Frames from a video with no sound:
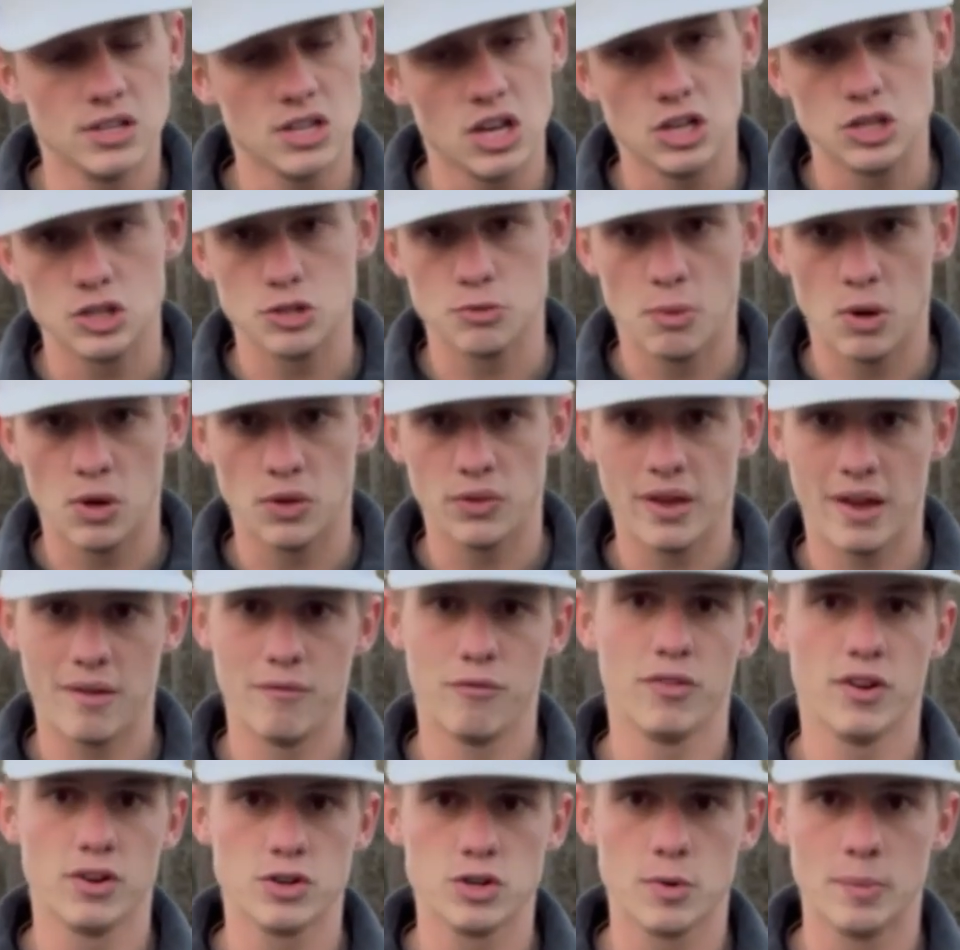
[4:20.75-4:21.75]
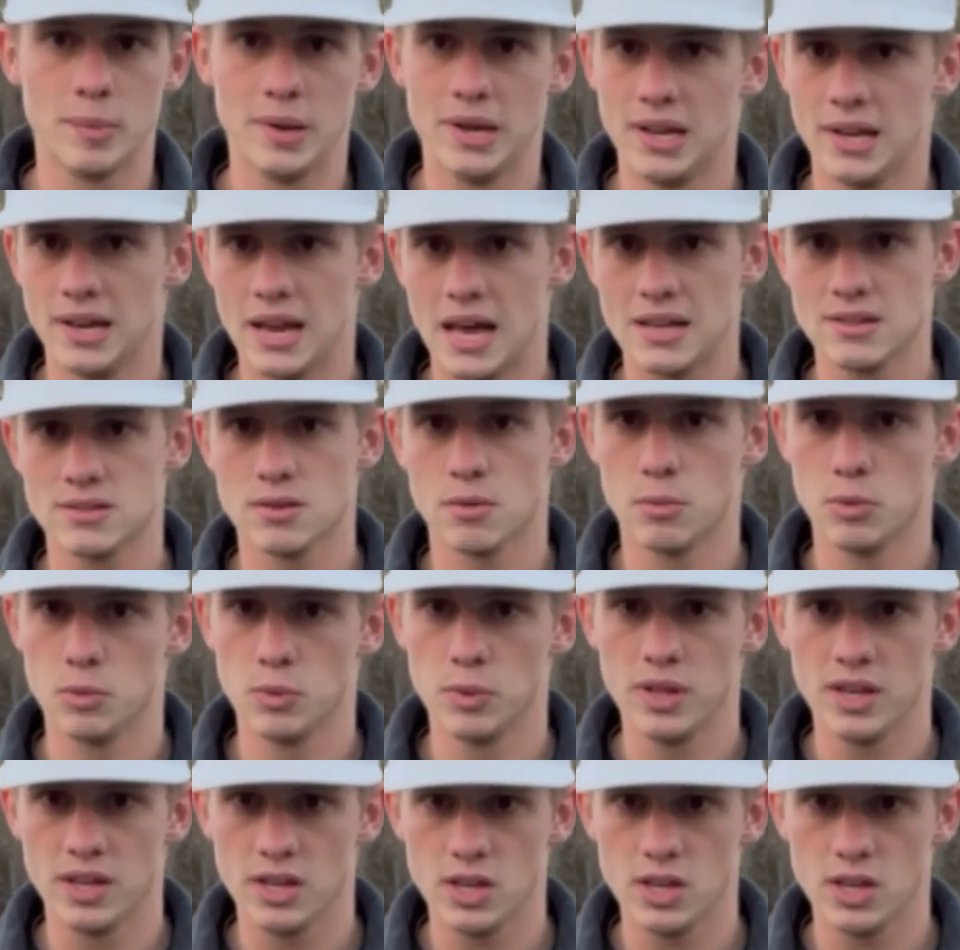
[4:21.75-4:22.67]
a small-time fisherman and not someone with a